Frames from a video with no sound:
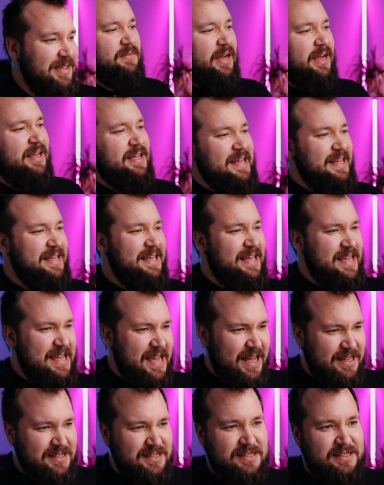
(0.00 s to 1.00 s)
I
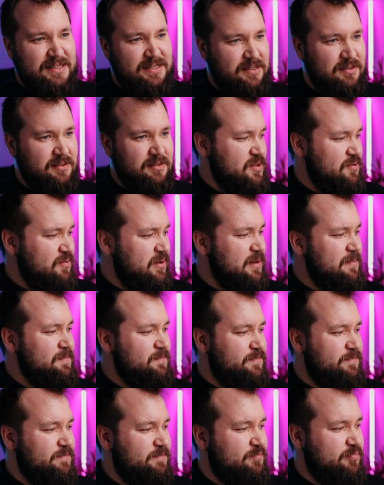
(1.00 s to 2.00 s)
guess you
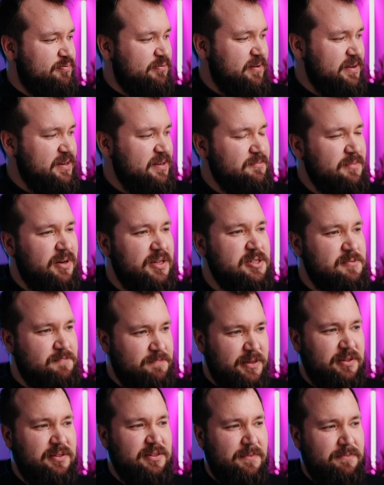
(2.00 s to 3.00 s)
can pretty
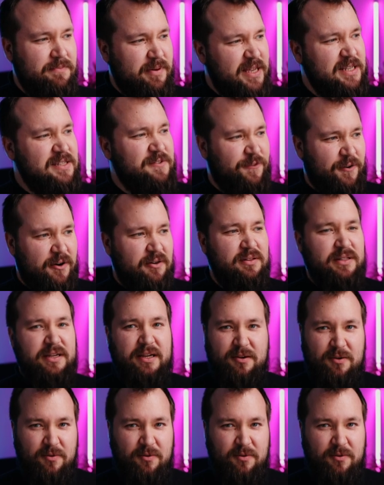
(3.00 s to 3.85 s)
much build a base fairly